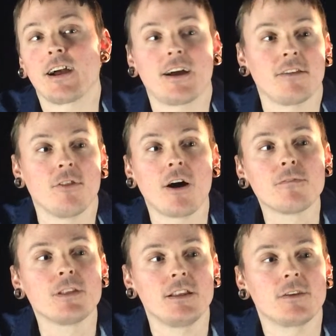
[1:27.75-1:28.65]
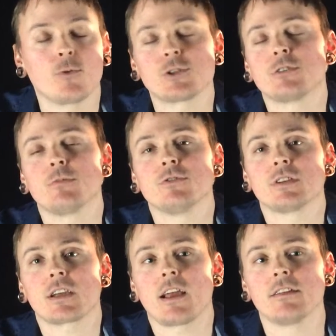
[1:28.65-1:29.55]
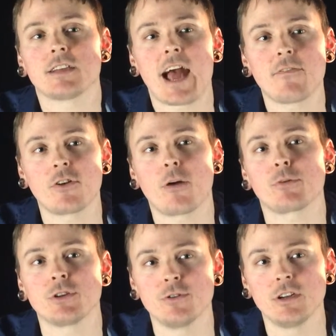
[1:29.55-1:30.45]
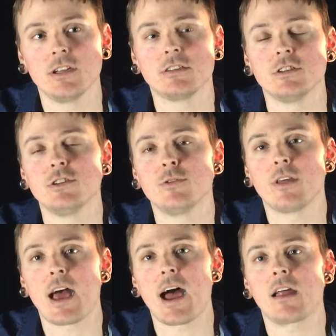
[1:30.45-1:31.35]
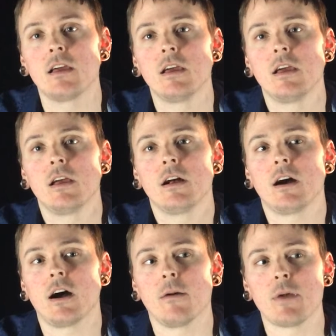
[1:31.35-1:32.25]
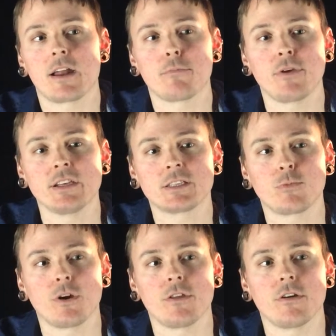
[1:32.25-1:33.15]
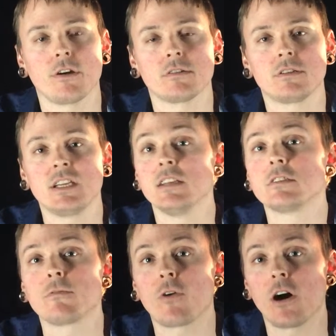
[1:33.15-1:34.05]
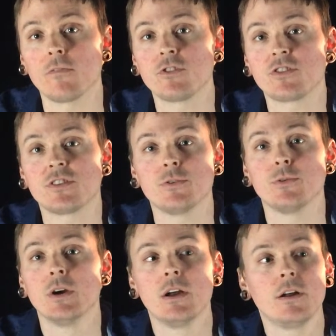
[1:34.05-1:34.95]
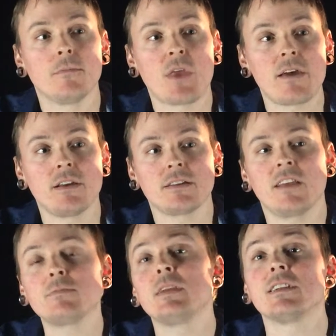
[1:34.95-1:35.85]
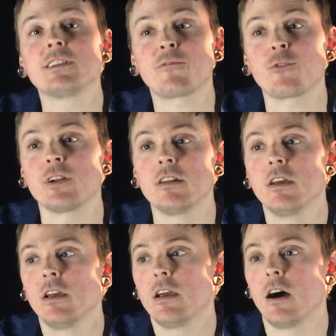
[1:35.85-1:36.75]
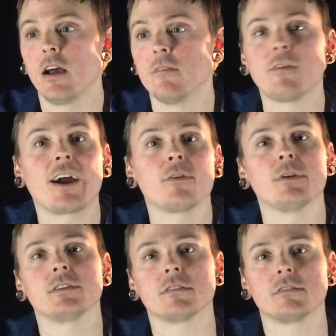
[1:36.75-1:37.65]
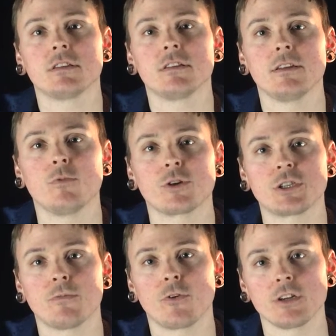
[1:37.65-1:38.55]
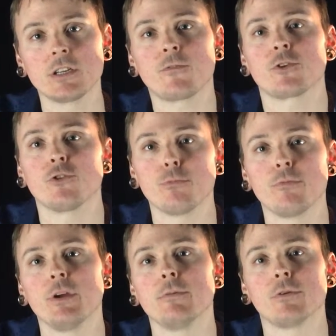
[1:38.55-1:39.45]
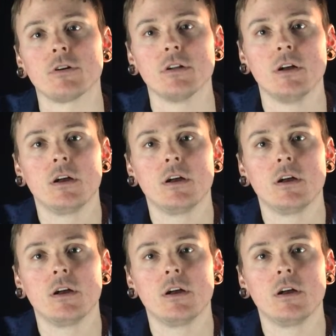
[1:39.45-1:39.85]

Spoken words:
I love leading worship music, and to have an opportunity to do that at a place where there are teens involved, it gives me a different environment to lead worship for a different group of people.